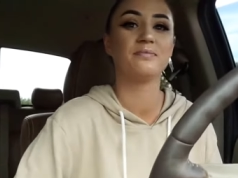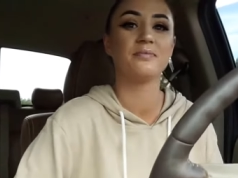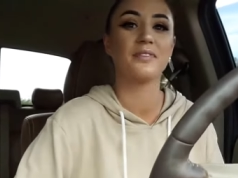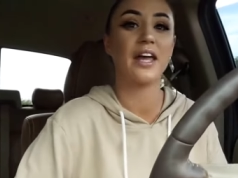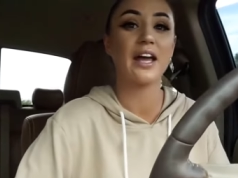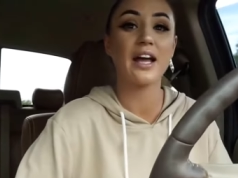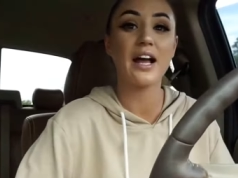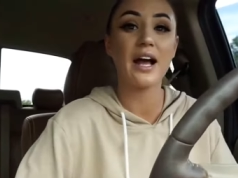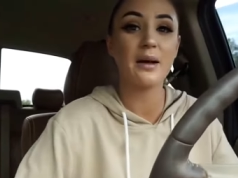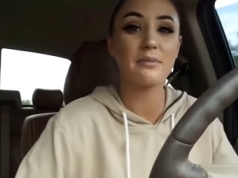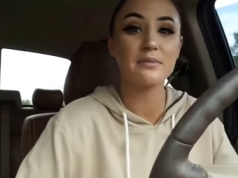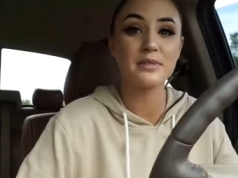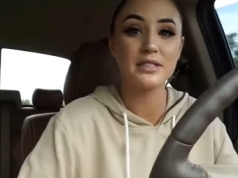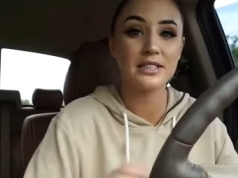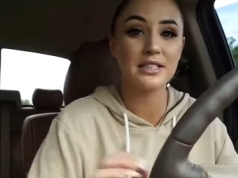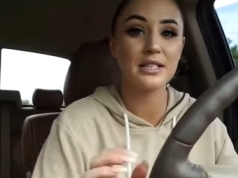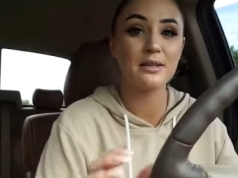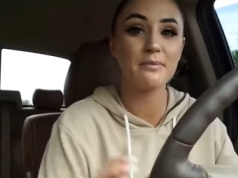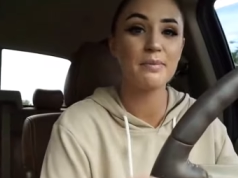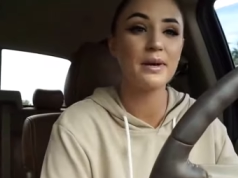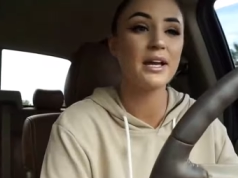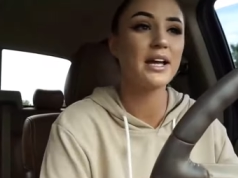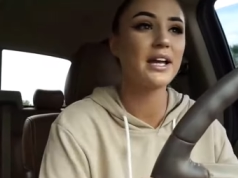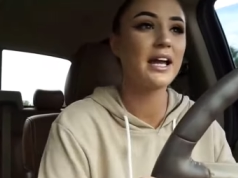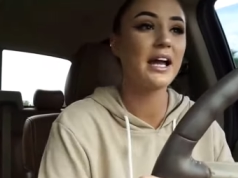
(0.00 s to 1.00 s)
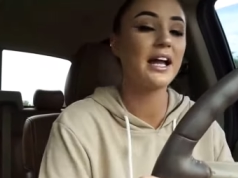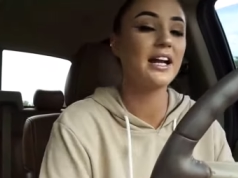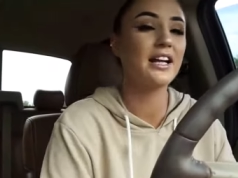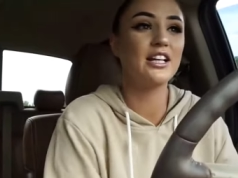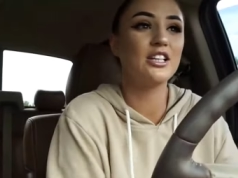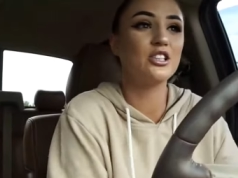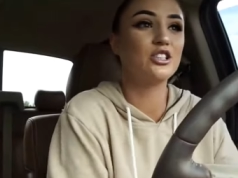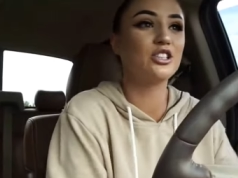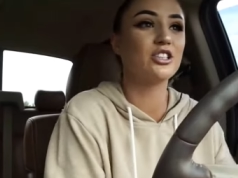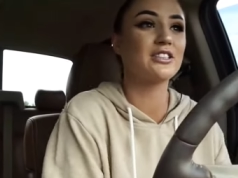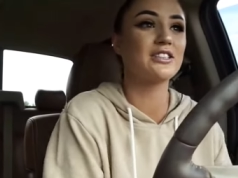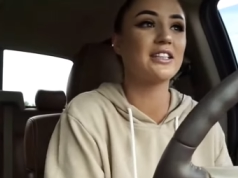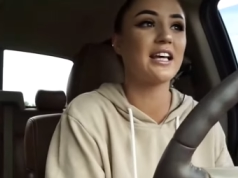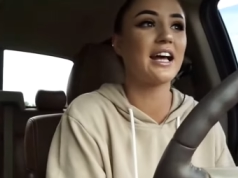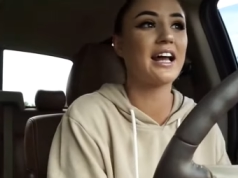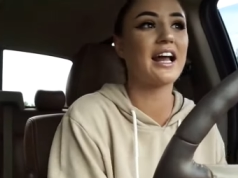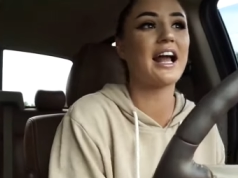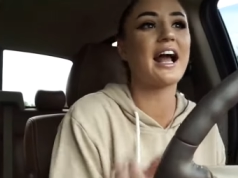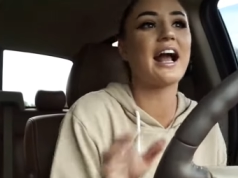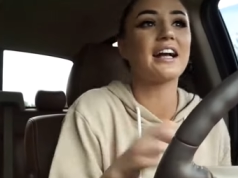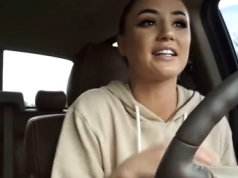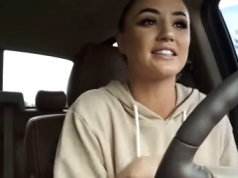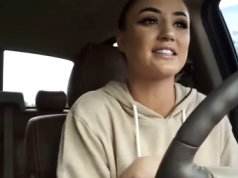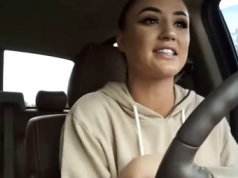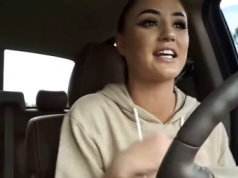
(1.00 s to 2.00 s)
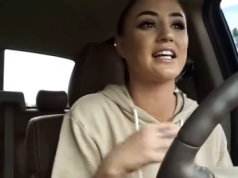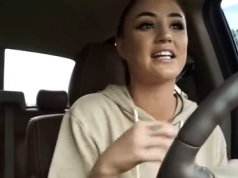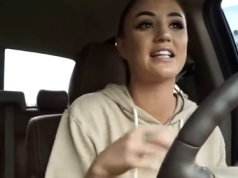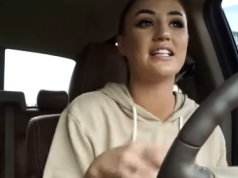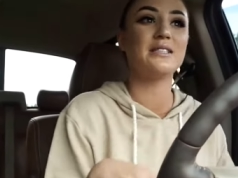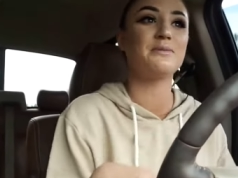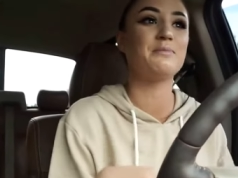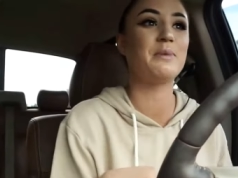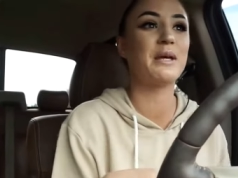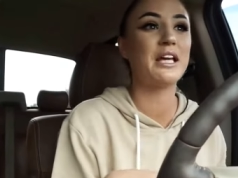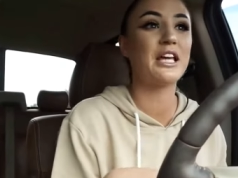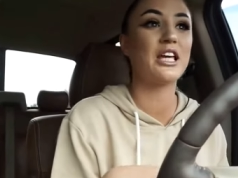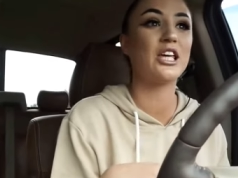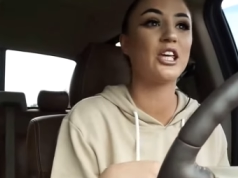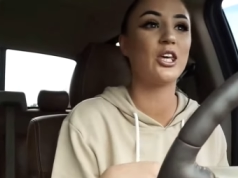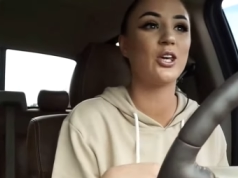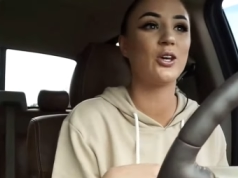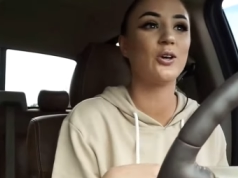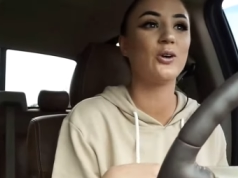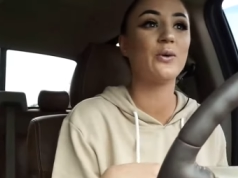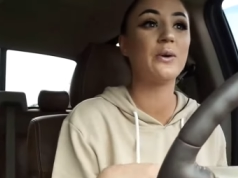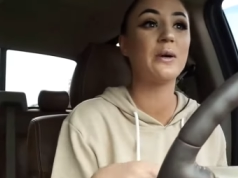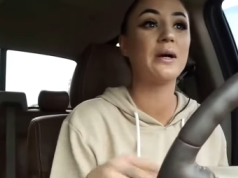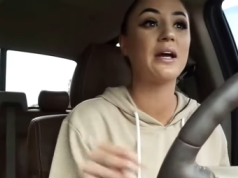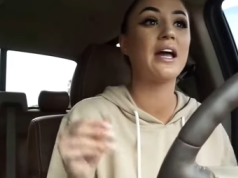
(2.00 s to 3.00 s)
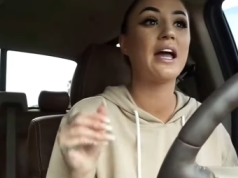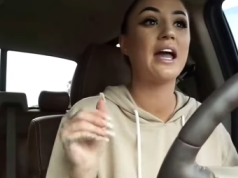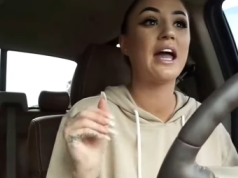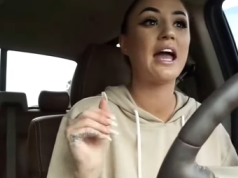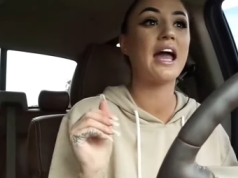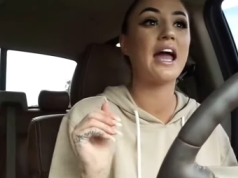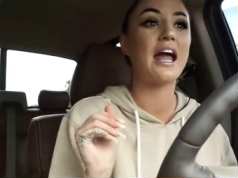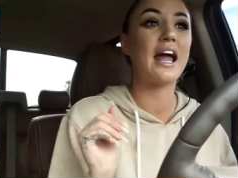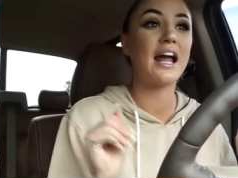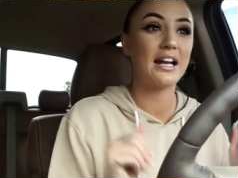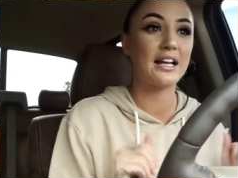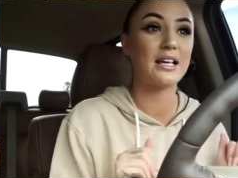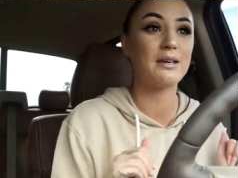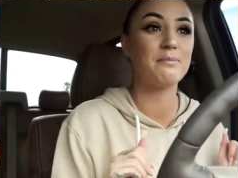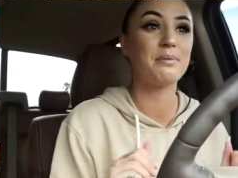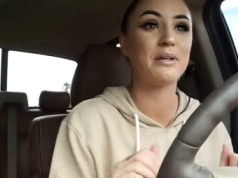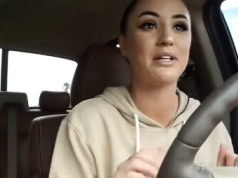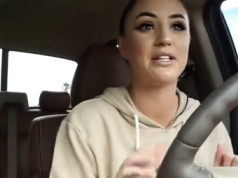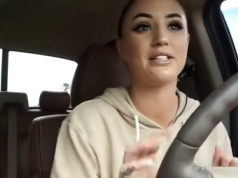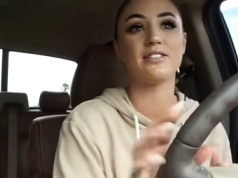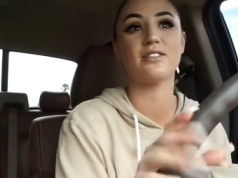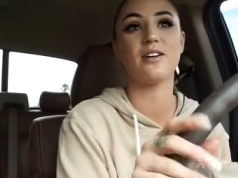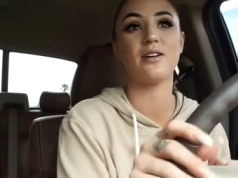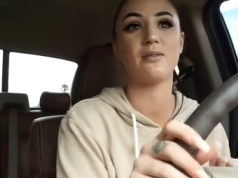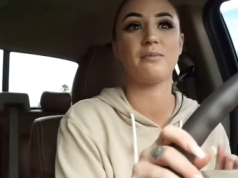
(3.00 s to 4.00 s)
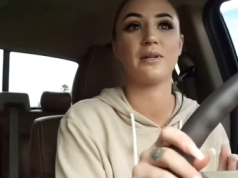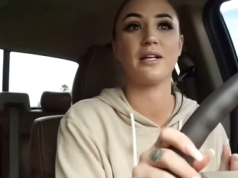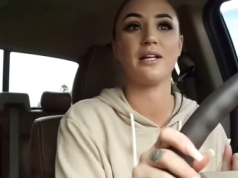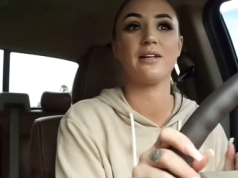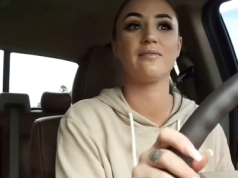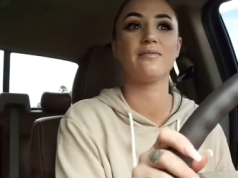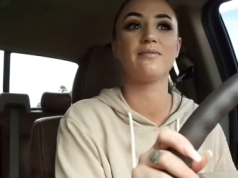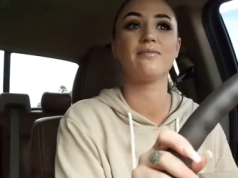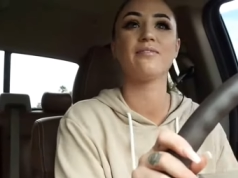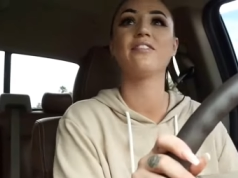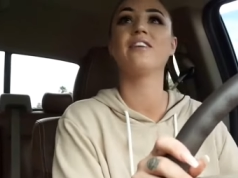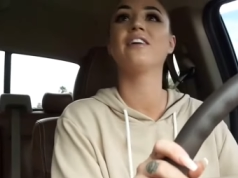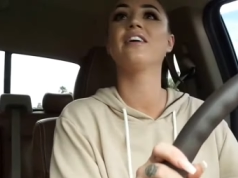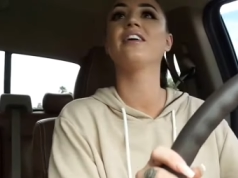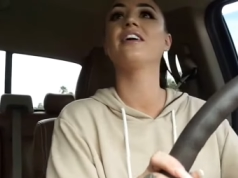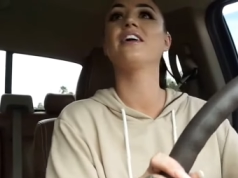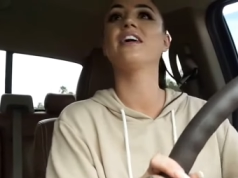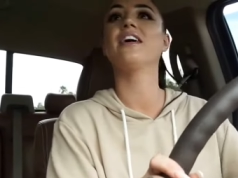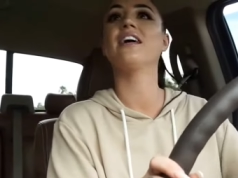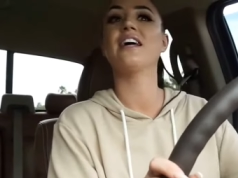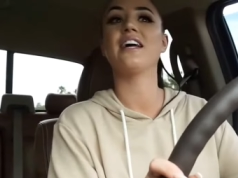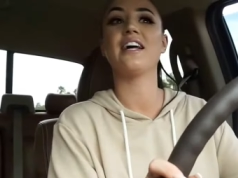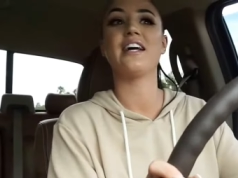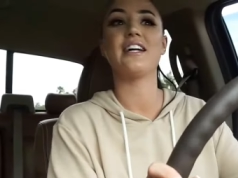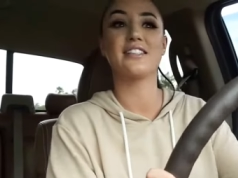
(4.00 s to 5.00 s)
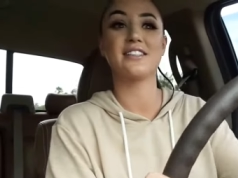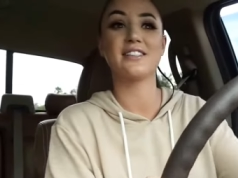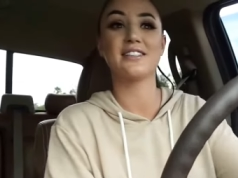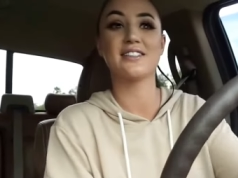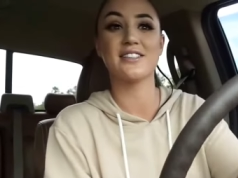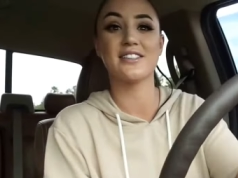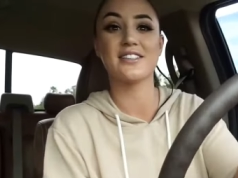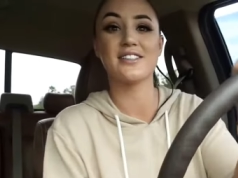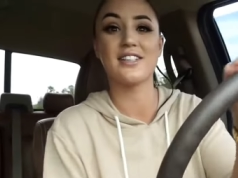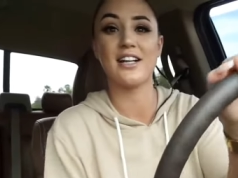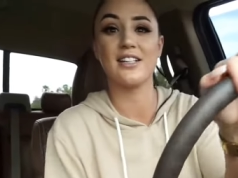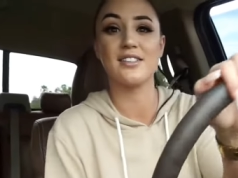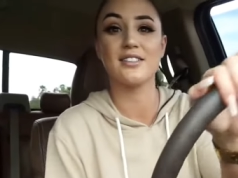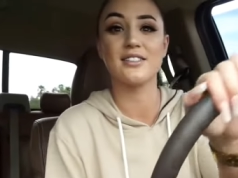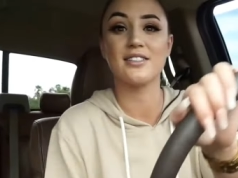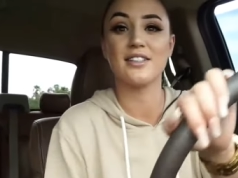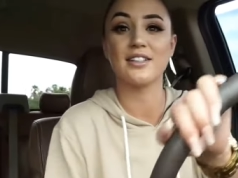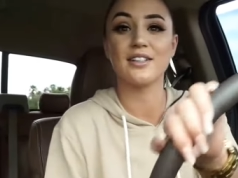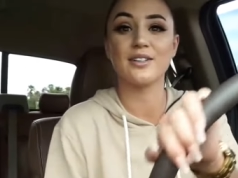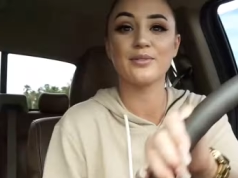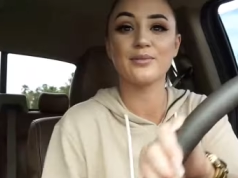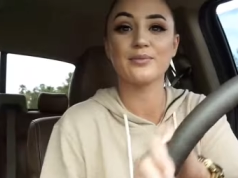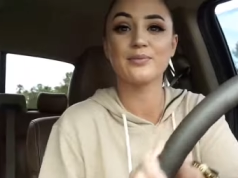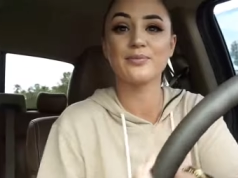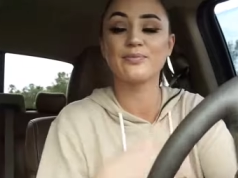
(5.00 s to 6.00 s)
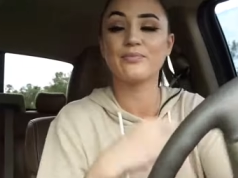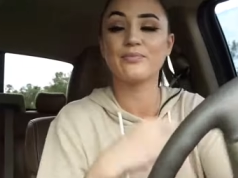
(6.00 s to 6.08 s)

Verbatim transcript: Like I'm sleeping and he just like acts like he's being cute and he pees on me. It's disgusting.